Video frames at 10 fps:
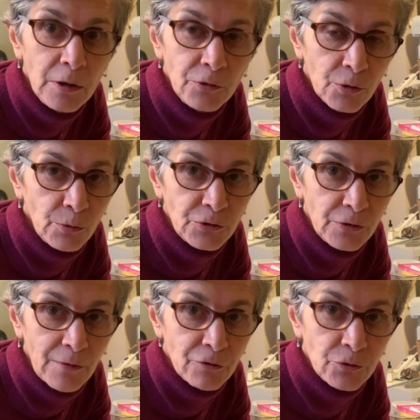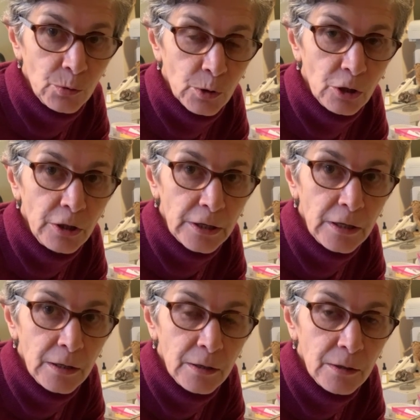so it's never too
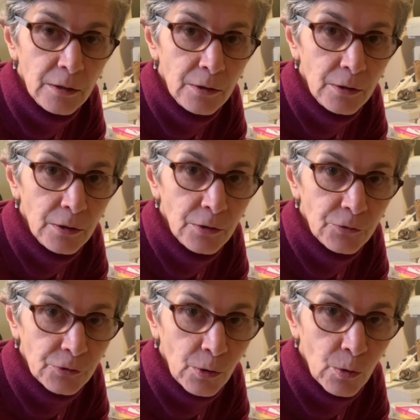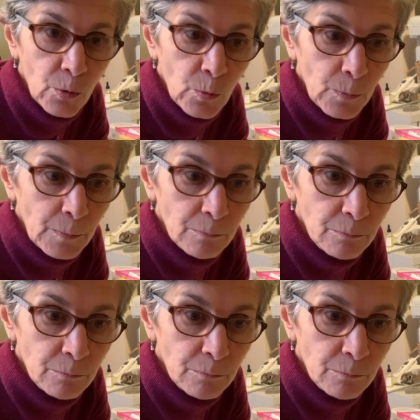early. So